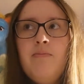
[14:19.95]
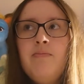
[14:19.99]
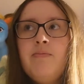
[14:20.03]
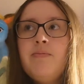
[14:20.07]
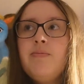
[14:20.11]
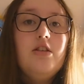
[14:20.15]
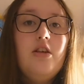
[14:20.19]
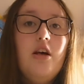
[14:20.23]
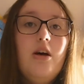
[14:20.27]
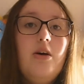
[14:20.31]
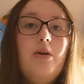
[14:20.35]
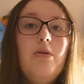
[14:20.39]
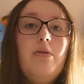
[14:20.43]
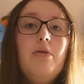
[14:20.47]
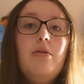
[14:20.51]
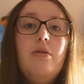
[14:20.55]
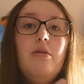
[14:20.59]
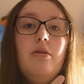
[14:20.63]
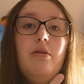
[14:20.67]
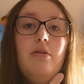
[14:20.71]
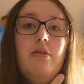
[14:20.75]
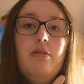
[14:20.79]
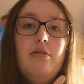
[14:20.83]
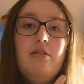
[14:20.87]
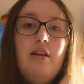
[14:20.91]
So
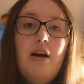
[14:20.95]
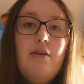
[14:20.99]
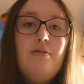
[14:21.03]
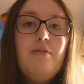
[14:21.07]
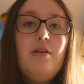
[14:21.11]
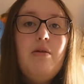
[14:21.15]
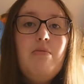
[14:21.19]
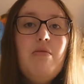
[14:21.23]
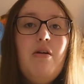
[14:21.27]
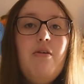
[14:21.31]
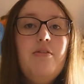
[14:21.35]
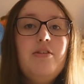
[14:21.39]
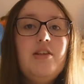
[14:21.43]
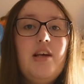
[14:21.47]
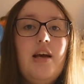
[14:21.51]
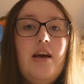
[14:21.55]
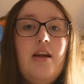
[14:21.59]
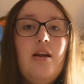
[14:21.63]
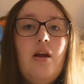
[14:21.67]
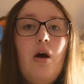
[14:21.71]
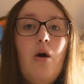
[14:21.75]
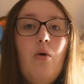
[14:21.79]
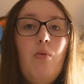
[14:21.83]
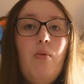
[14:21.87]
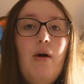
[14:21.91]
Daphne moves
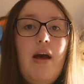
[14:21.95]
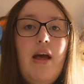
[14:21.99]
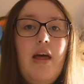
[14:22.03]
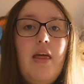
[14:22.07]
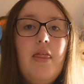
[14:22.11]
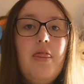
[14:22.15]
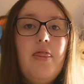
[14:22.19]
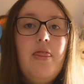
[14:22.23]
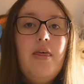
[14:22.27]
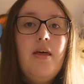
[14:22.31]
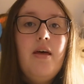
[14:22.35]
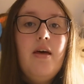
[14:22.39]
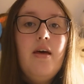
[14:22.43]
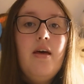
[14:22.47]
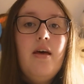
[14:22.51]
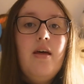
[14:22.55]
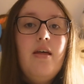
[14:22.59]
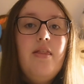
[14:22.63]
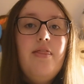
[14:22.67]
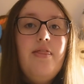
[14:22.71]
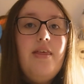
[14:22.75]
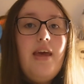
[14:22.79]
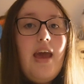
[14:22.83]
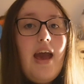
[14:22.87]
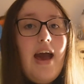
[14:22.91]
in with
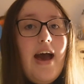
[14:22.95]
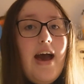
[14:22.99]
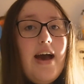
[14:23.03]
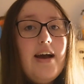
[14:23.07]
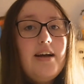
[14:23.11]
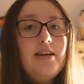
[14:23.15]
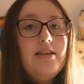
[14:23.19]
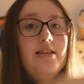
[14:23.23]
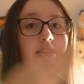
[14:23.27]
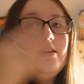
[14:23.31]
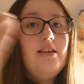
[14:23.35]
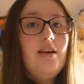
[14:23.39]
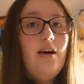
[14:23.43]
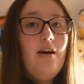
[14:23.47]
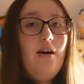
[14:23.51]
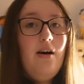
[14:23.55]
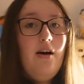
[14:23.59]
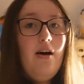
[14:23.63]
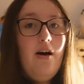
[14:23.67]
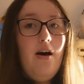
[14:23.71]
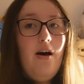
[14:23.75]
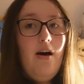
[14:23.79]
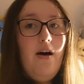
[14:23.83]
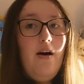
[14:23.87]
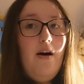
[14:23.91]
the ex
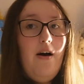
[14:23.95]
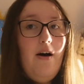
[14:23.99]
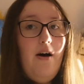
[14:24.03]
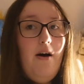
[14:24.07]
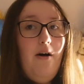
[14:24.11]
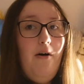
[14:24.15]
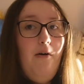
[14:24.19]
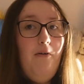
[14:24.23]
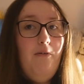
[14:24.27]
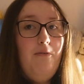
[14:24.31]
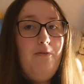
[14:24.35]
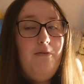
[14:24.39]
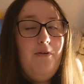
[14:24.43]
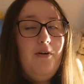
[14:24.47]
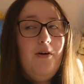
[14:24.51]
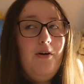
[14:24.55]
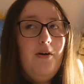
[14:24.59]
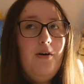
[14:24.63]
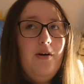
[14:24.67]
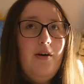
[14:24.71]
of